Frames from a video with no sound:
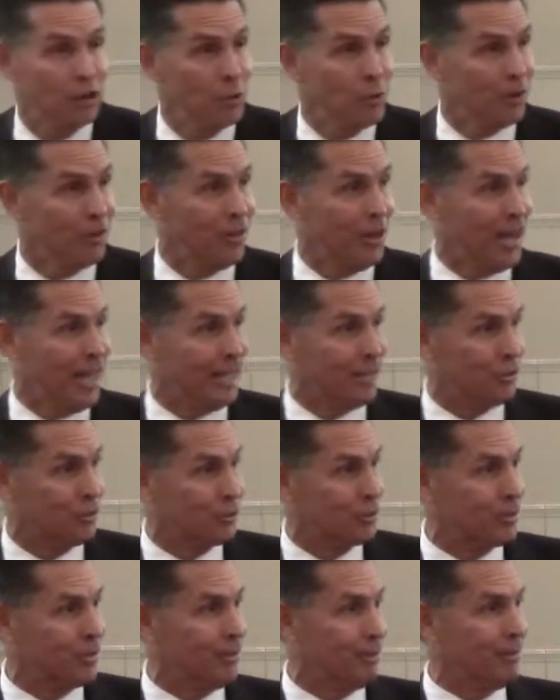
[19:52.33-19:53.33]
with
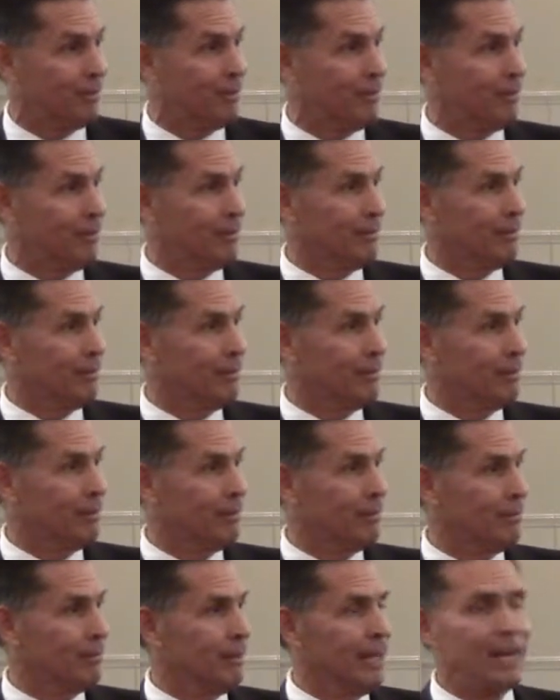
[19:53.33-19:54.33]
us?
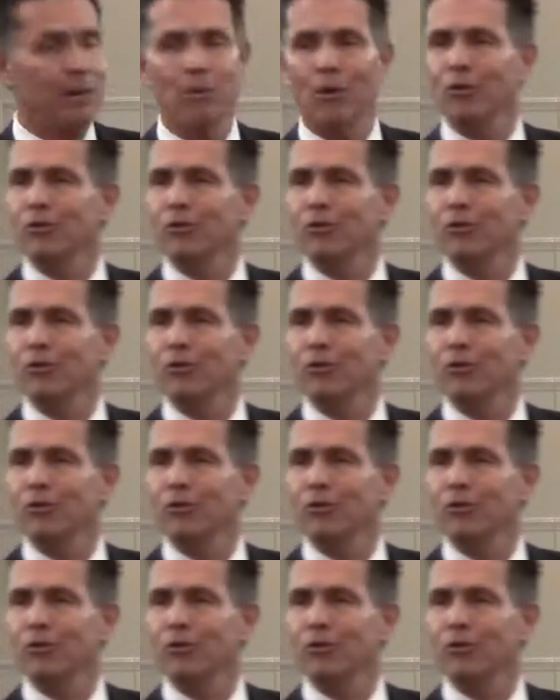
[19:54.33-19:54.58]
He will